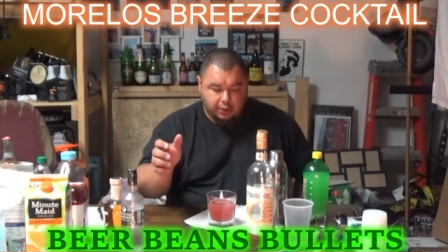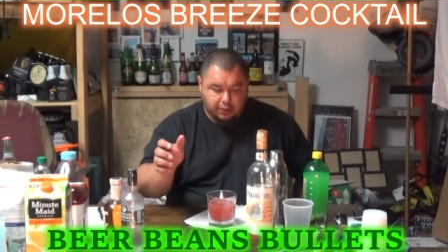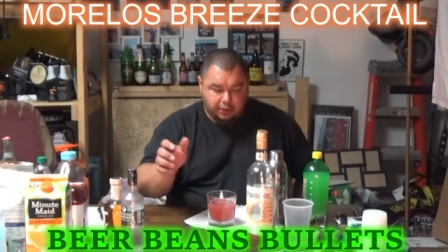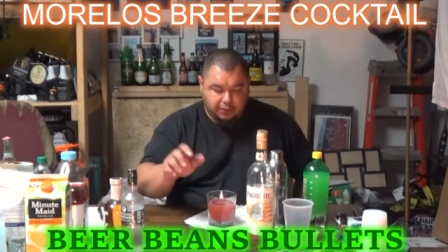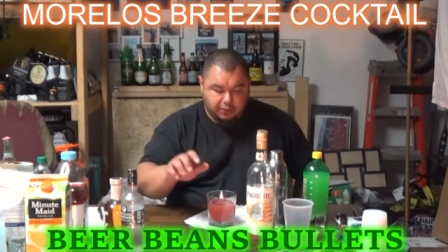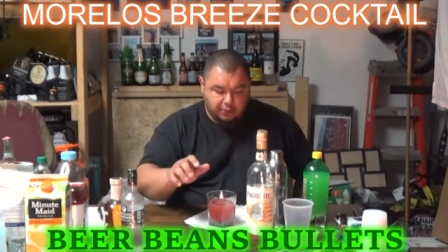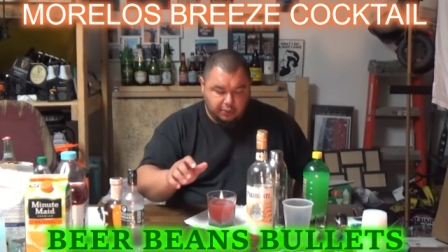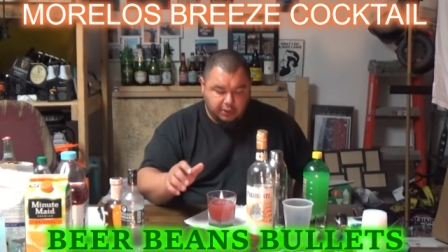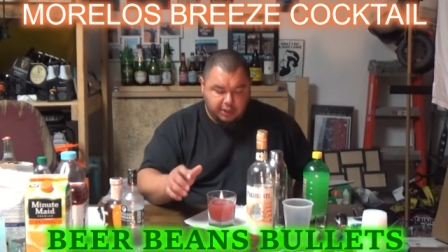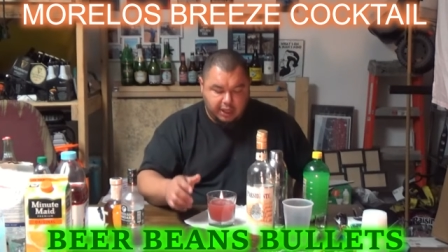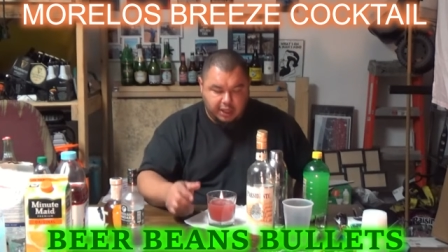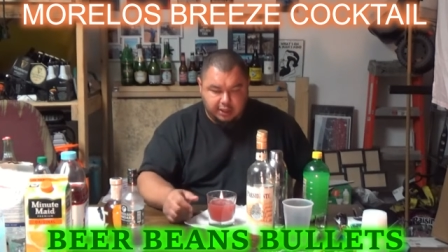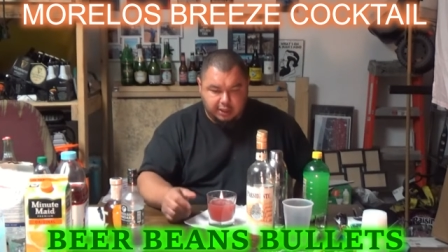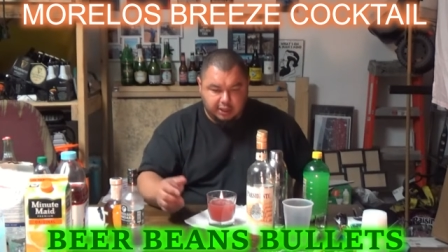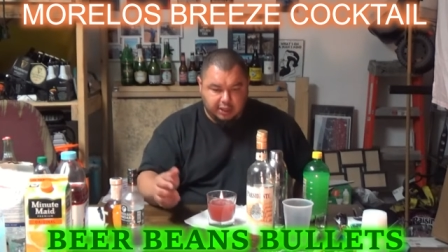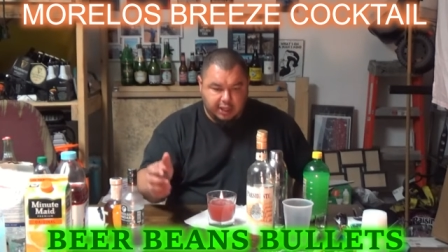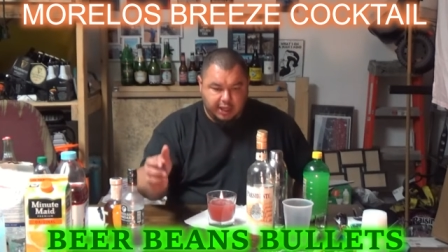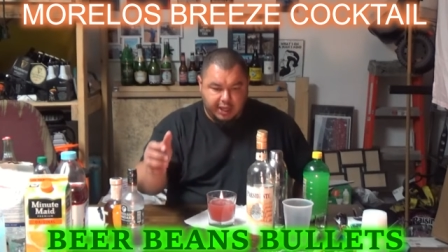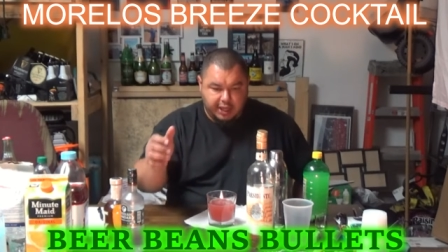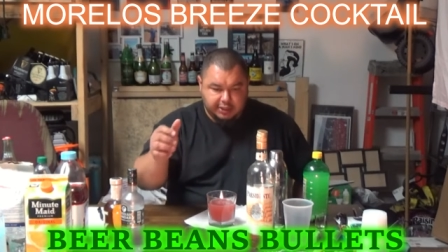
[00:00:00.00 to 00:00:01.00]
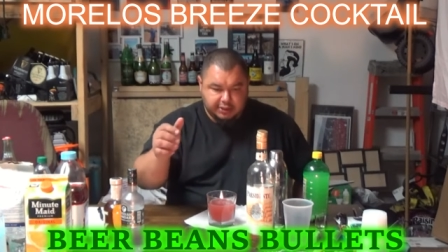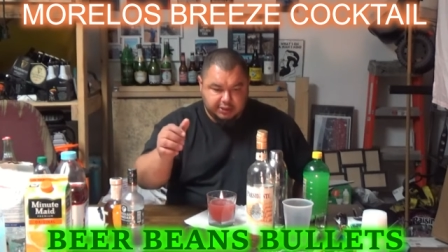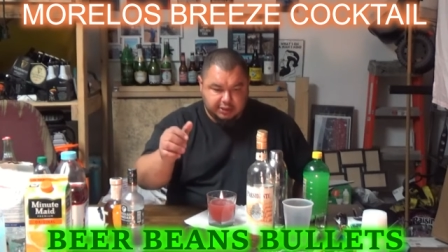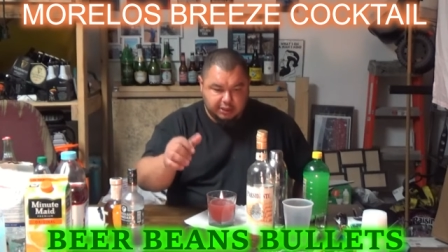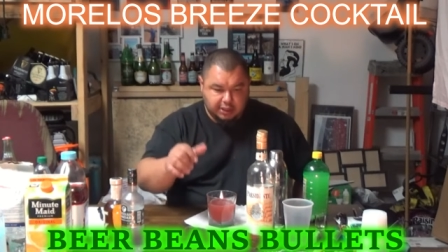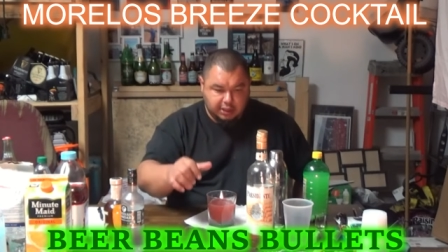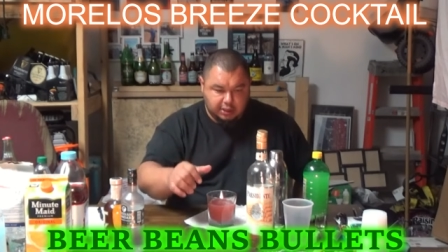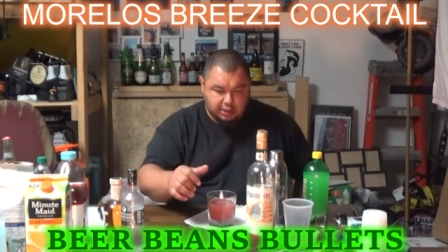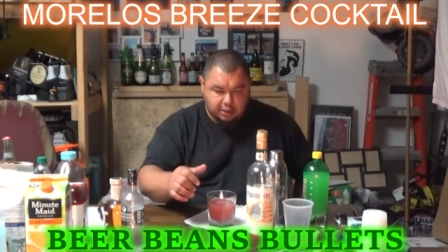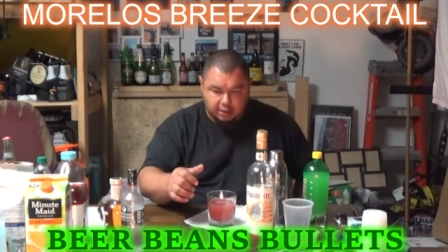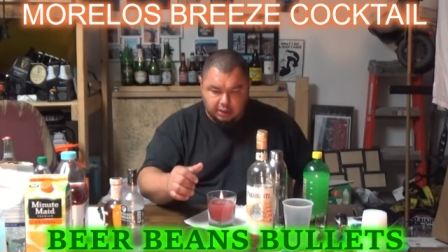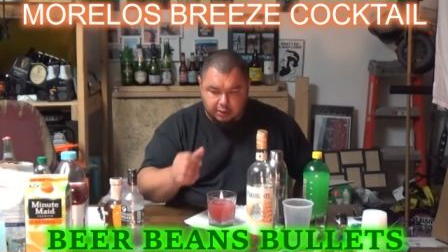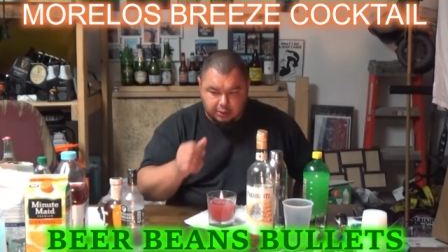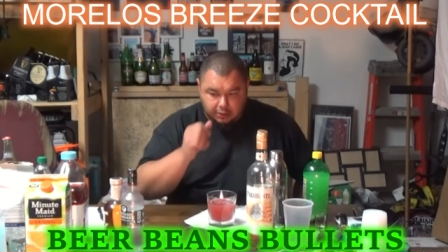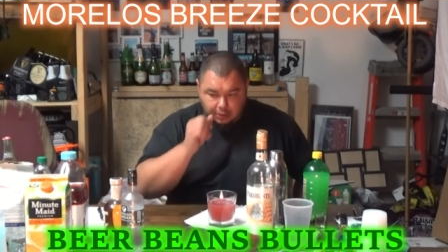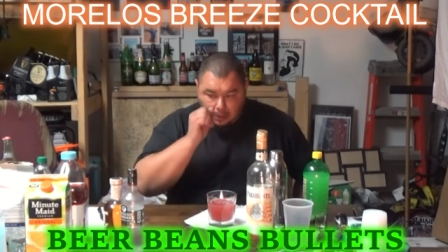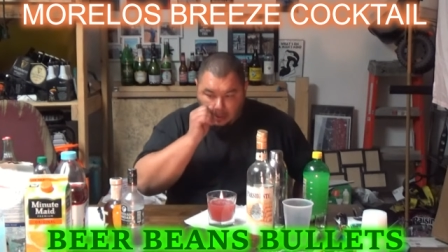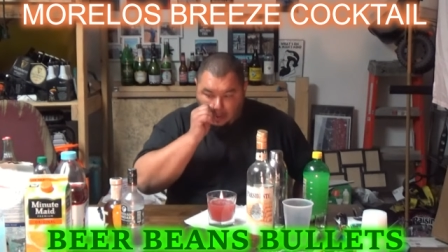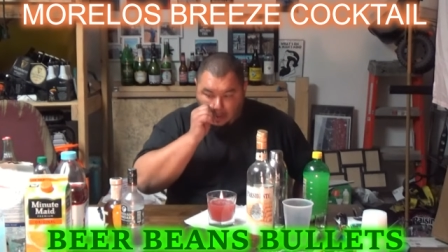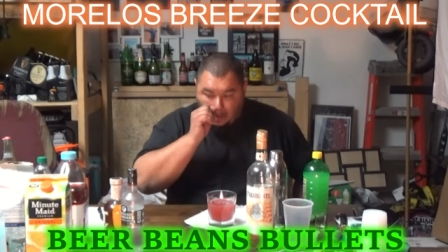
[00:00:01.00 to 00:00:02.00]
Throw that in the glass, and then
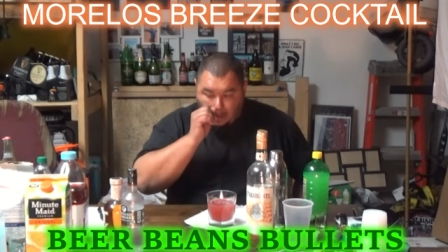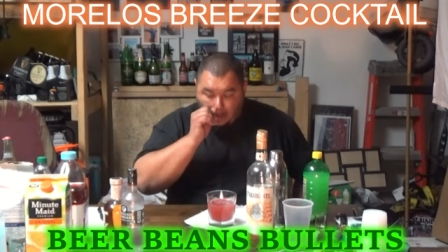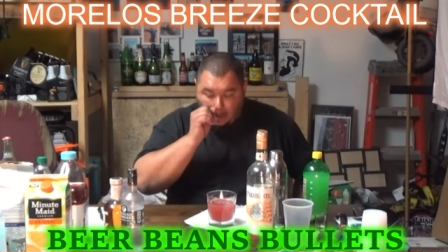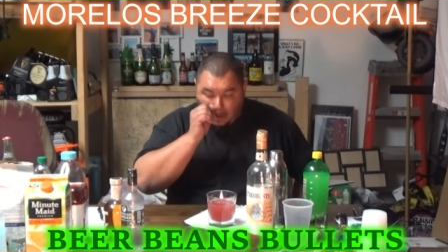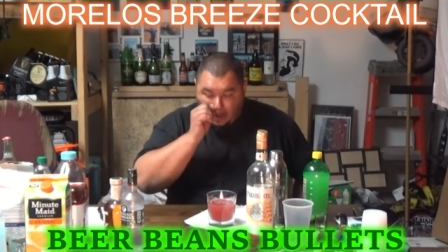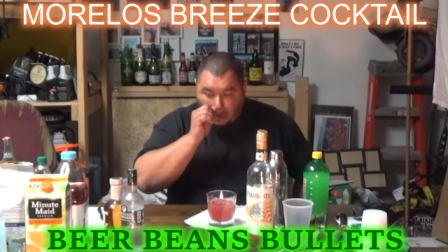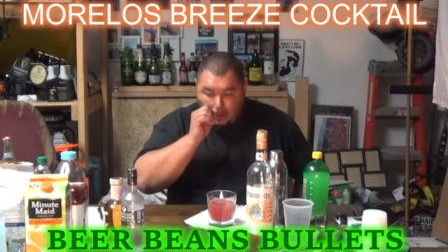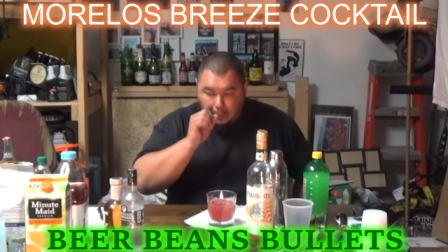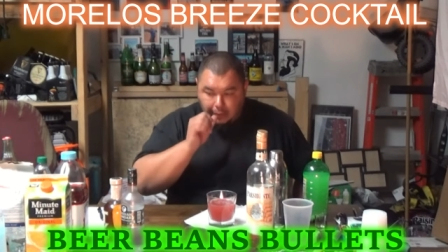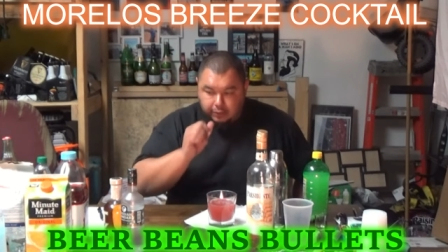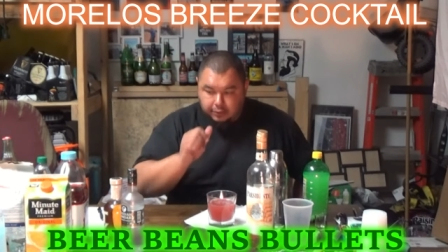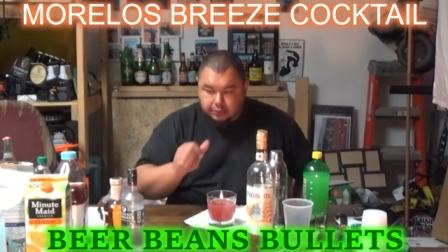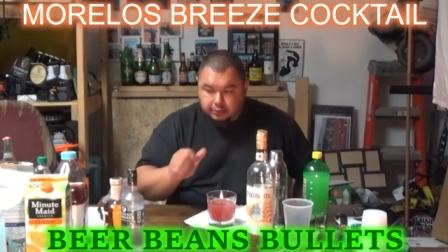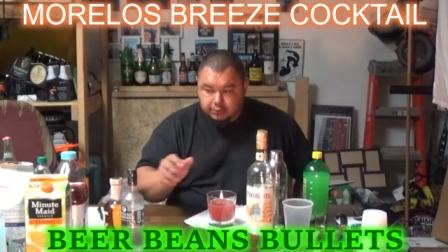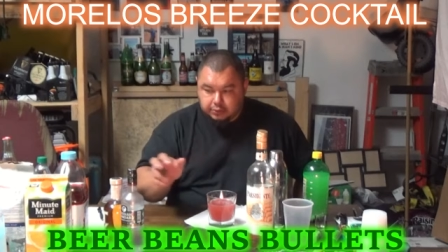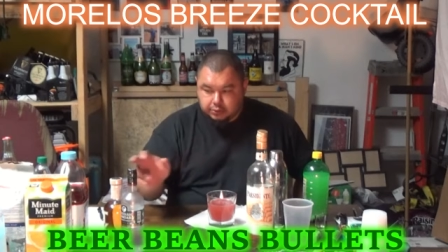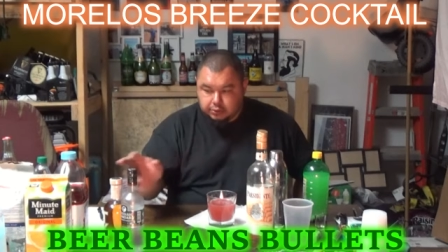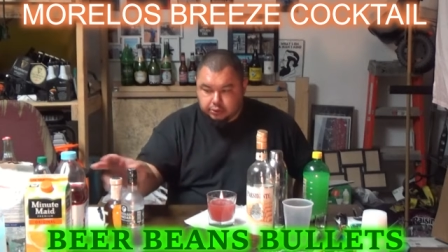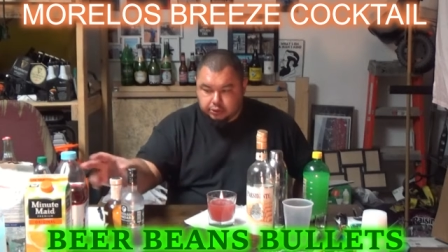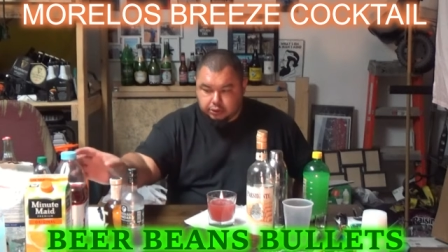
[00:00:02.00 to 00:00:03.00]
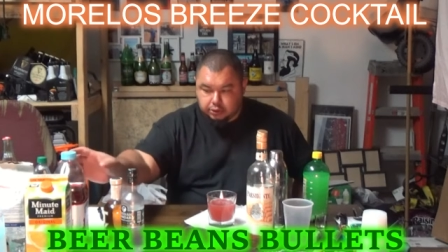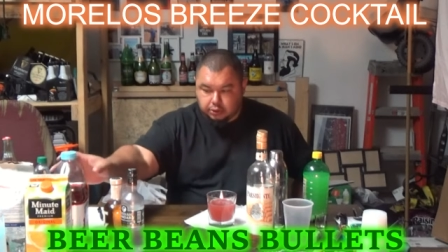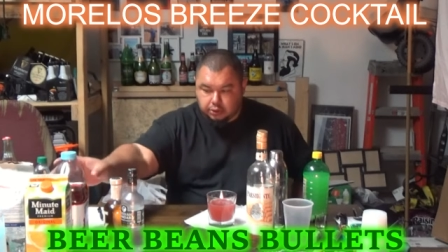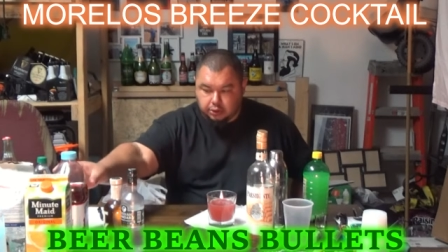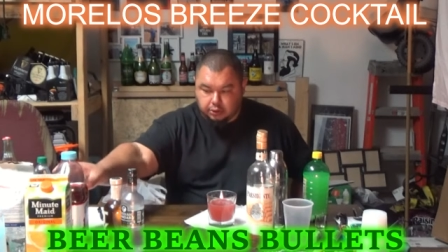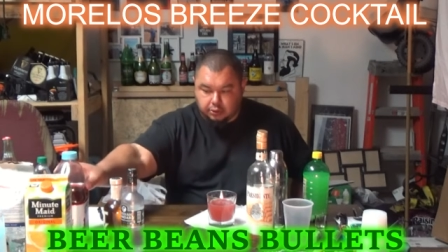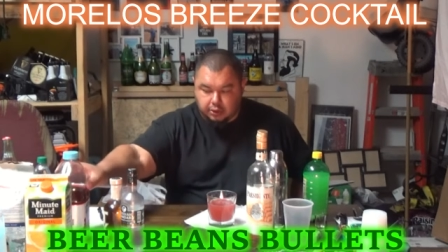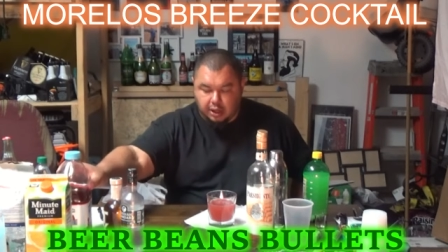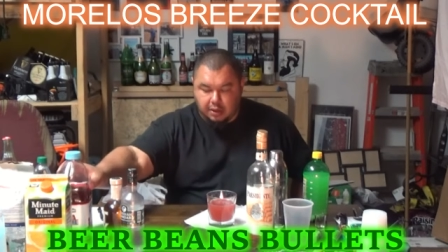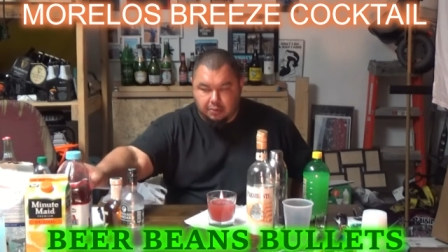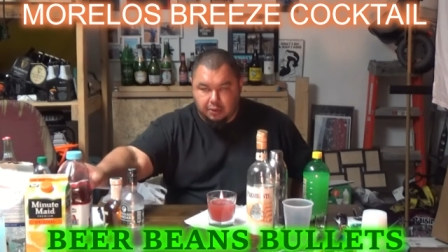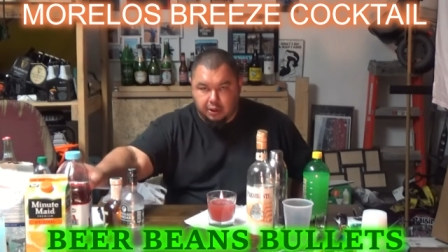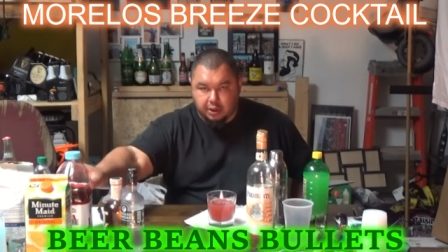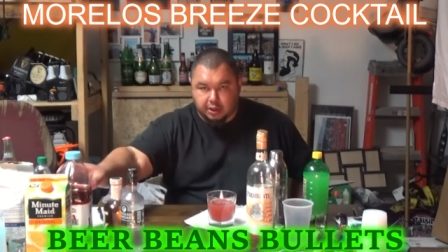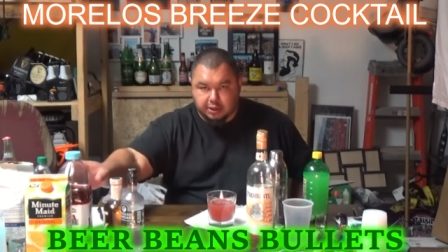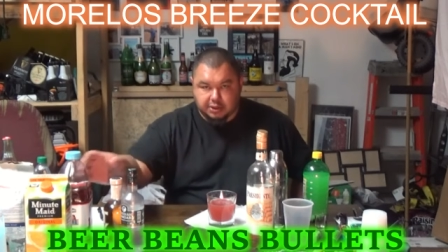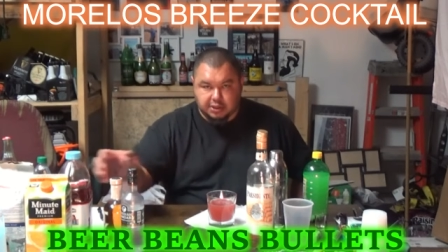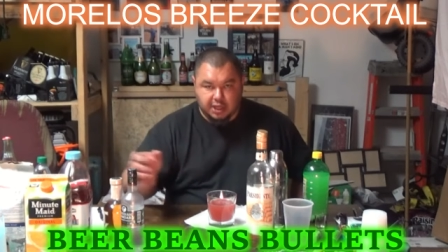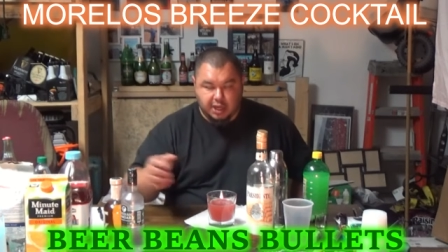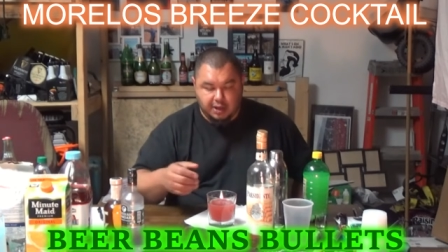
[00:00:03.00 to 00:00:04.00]
shoot your cranberry
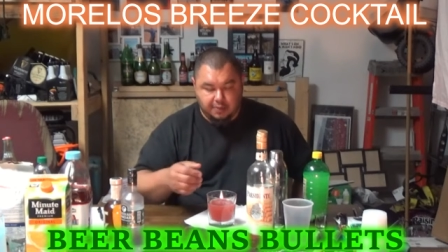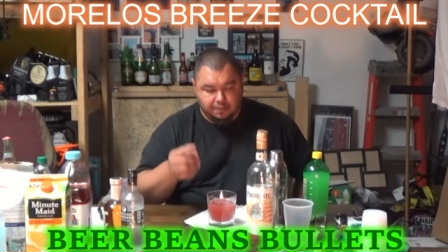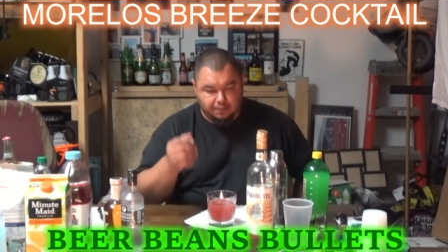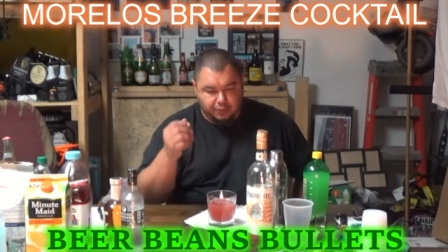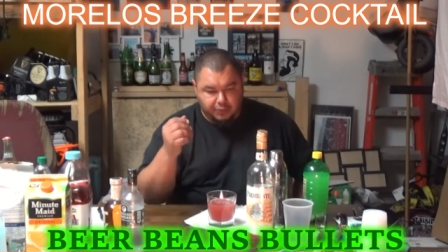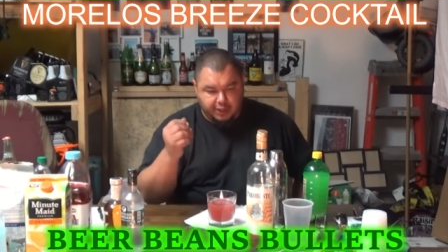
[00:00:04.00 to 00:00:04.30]
on top.